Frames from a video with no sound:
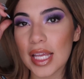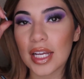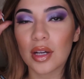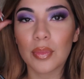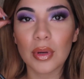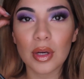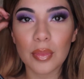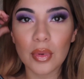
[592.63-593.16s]
like a
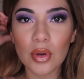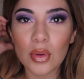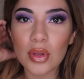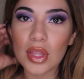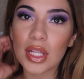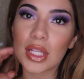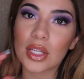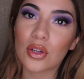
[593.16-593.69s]
purple
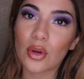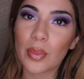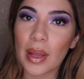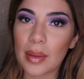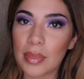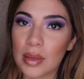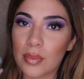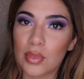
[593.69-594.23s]
with a little
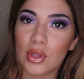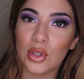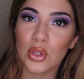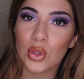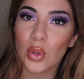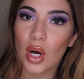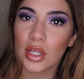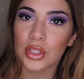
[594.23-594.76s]
baby
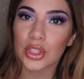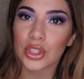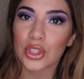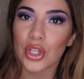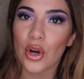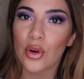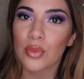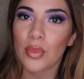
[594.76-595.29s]
blue
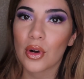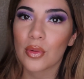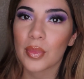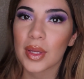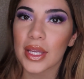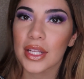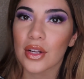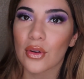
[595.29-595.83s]
undertone
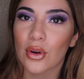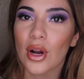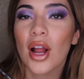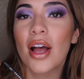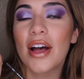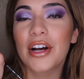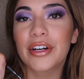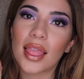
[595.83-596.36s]
moment, or
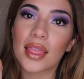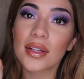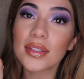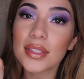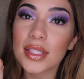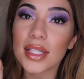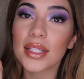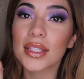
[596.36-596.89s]
it
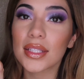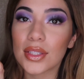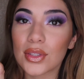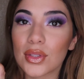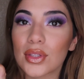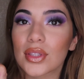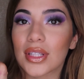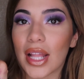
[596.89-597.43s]
looks a
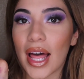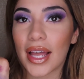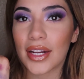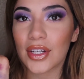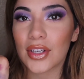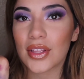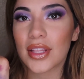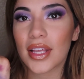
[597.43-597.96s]
little
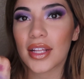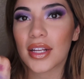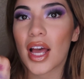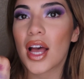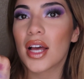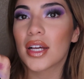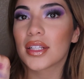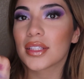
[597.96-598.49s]
lighter than
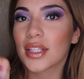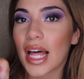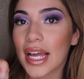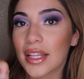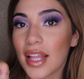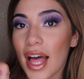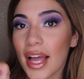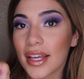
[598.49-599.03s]

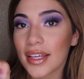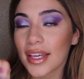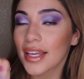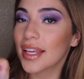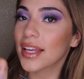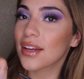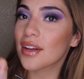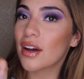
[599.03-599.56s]
lilac
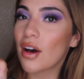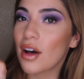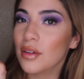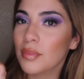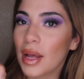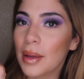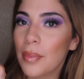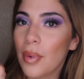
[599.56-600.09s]
on
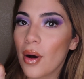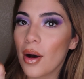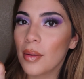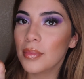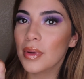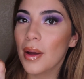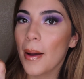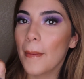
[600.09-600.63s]
my
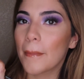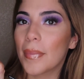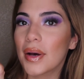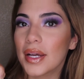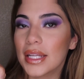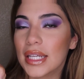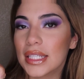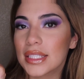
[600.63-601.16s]
palm,
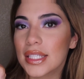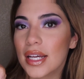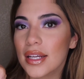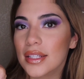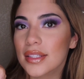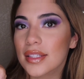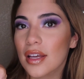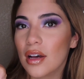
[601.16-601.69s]
but it
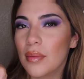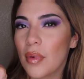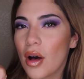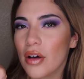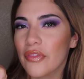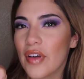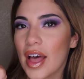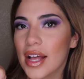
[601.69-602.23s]
does come
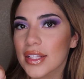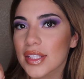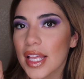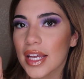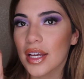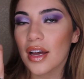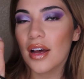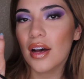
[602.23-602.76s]
off as
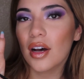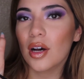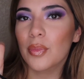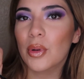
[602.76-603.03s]
like a